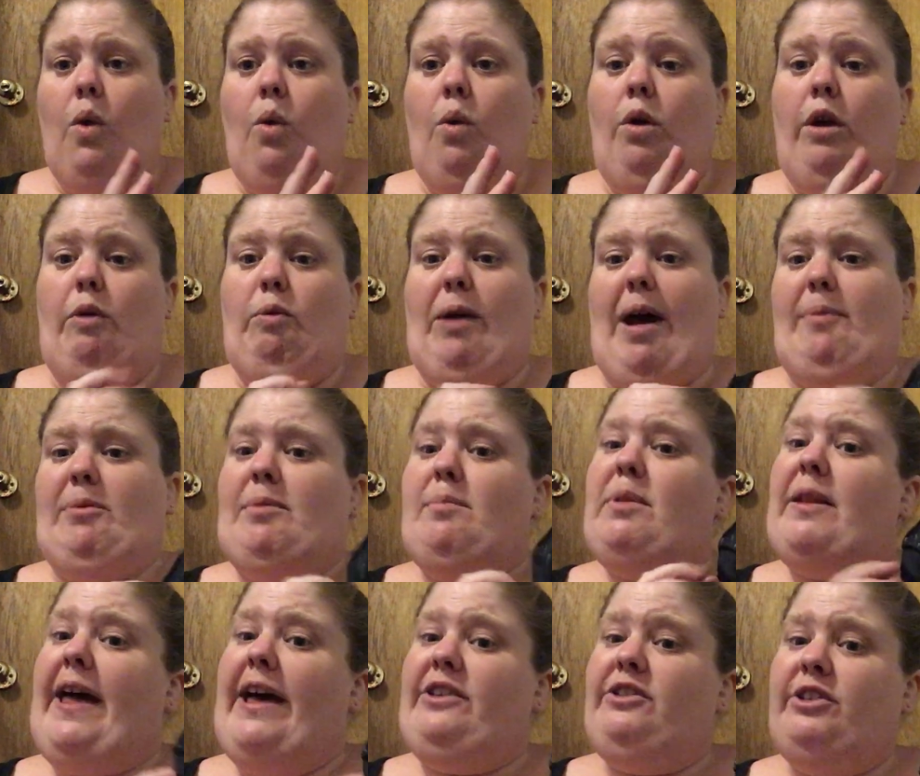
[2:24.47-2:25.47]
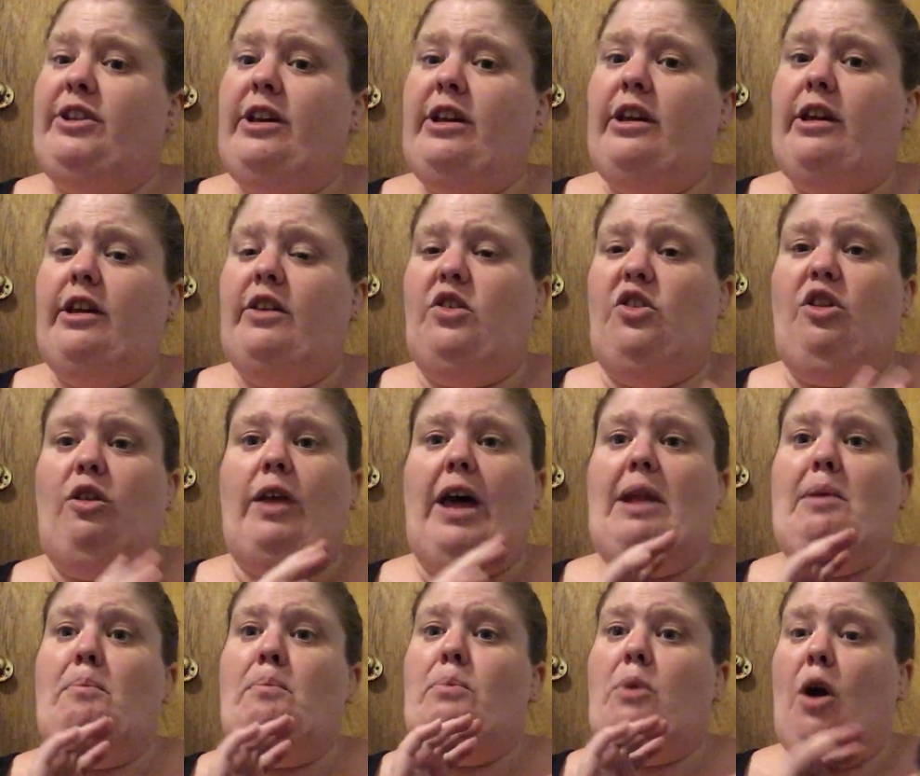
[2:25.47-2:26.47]
or wrapped in plastic, and there's a
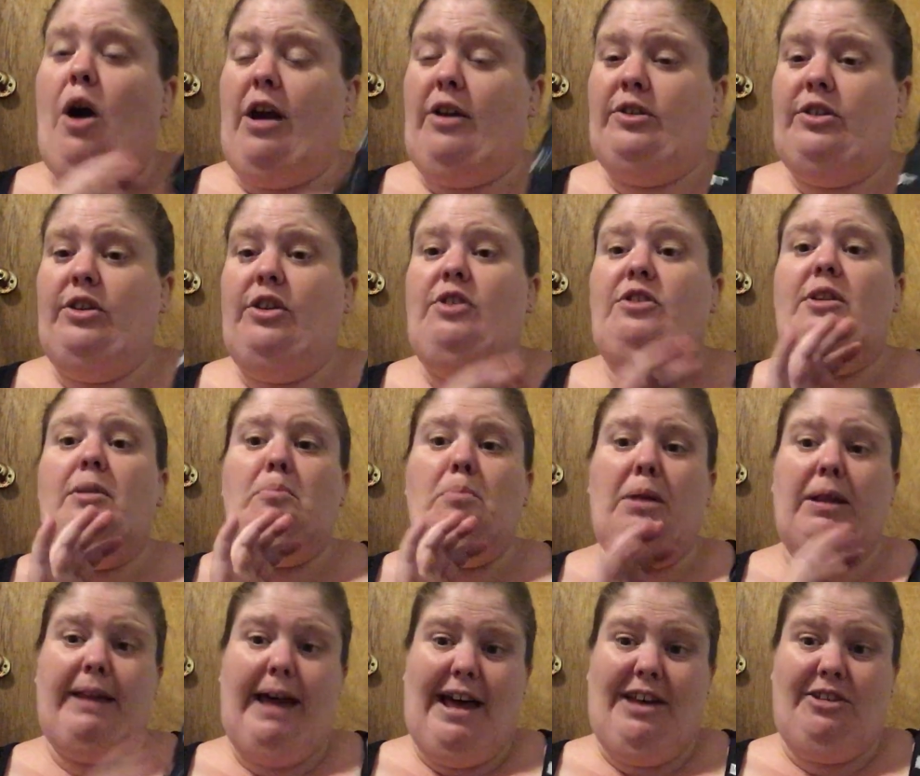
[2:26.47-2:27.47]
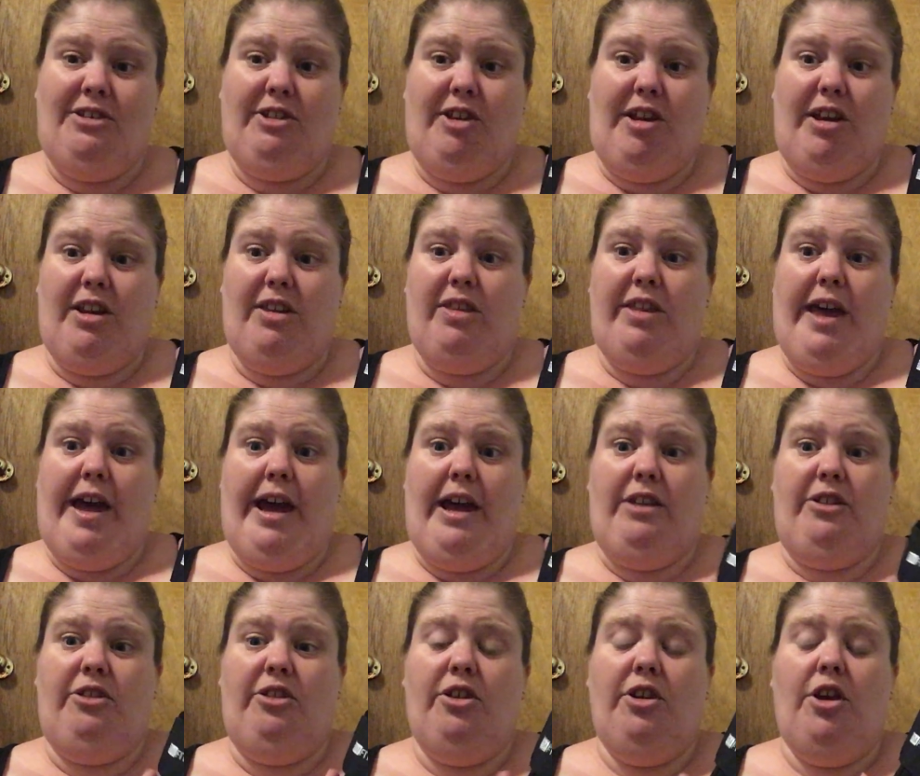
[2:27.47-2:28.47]
lot of boxes in plastic
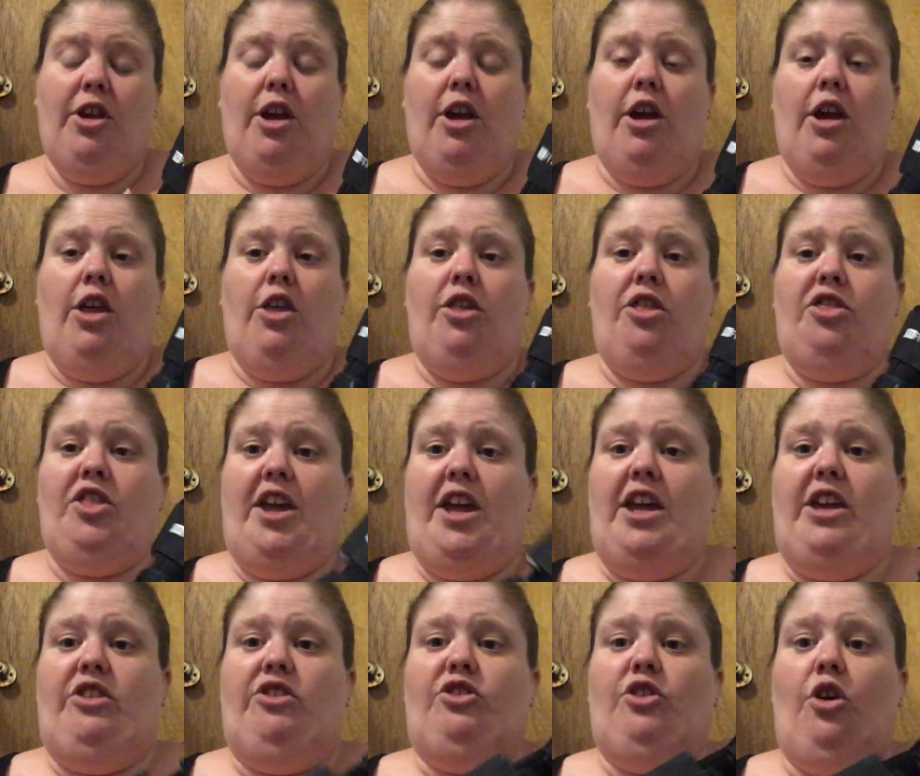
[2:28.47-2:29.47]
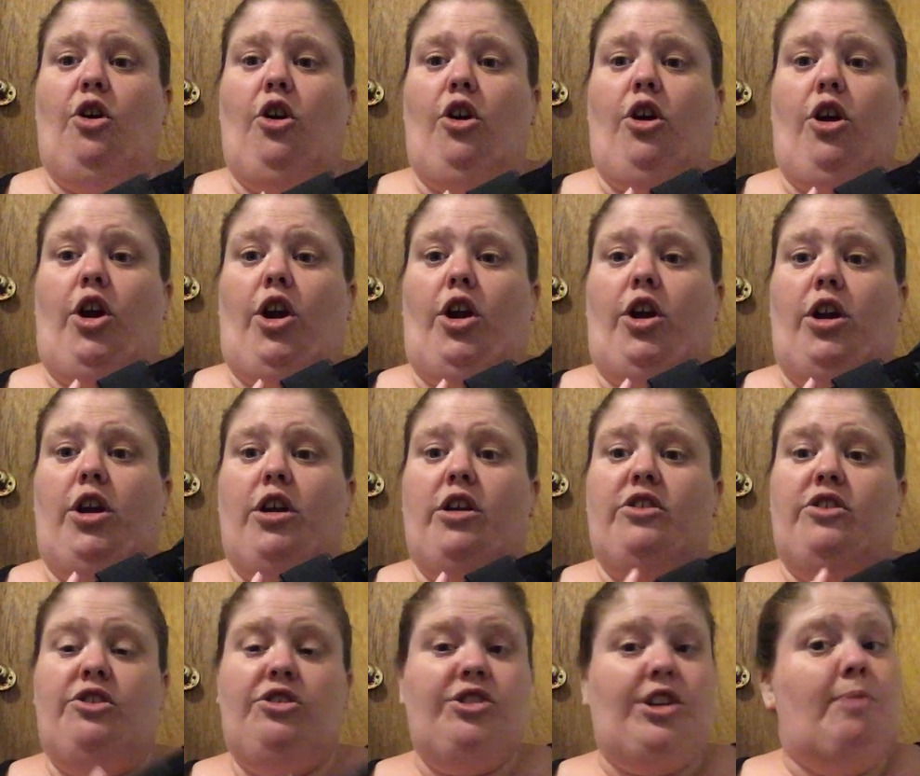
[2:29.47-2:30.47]
that things are
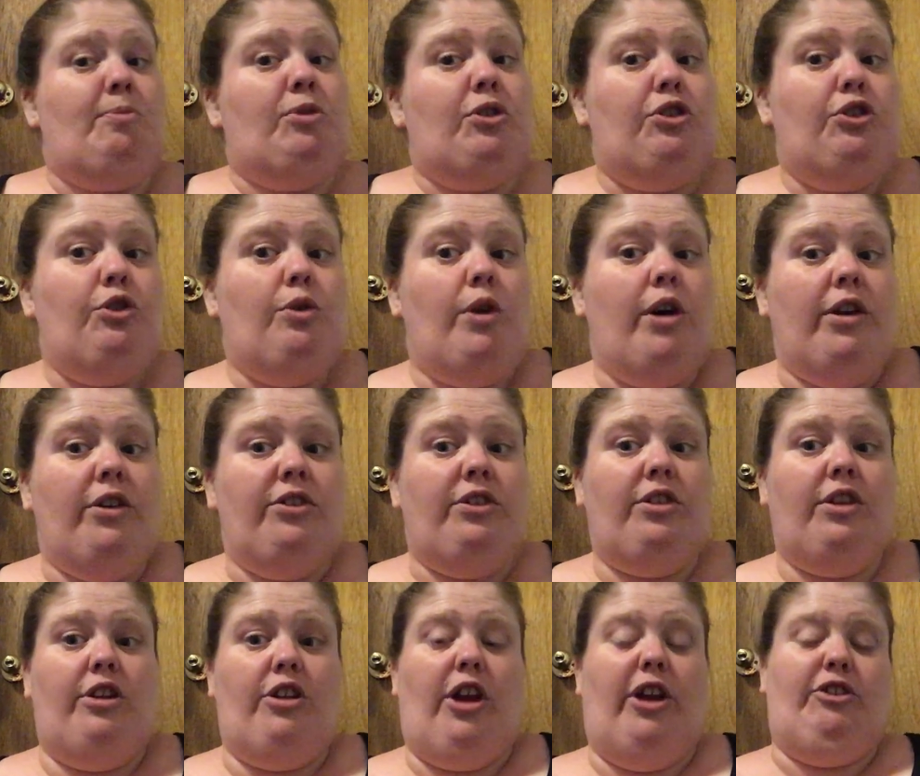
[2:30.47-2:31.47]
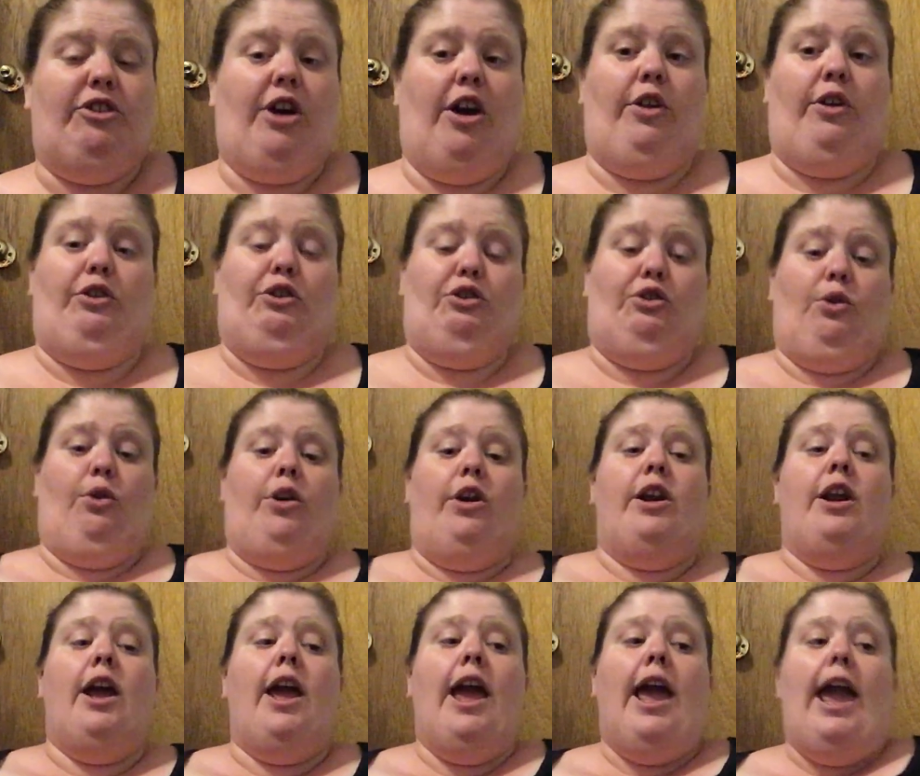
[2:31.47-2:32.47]
shipped to us, and that's how they're
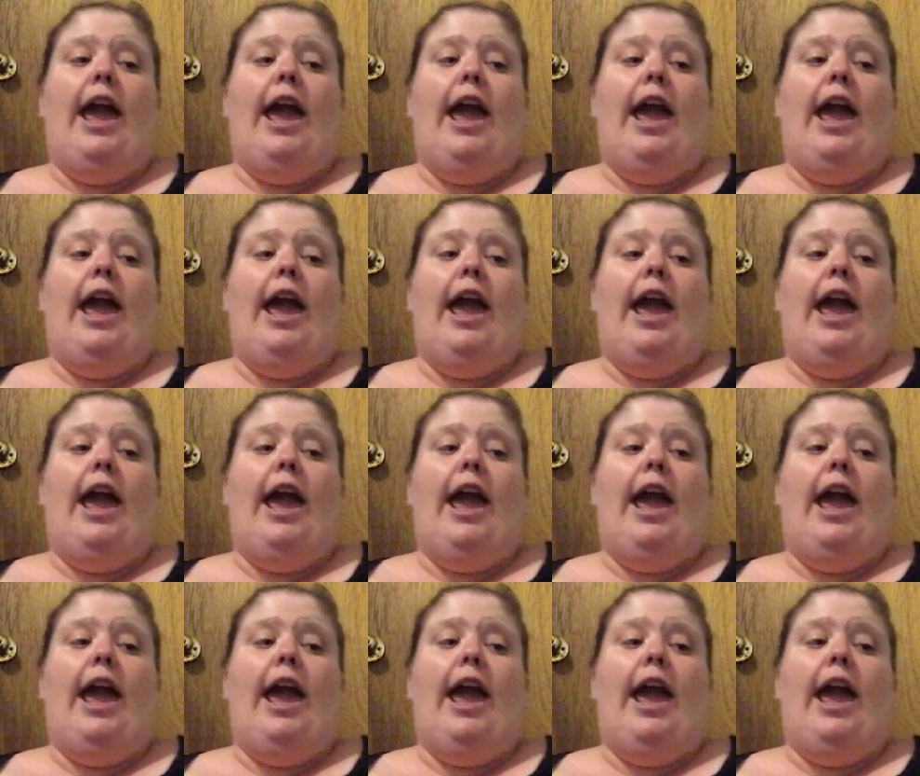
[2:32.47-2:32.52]
stored.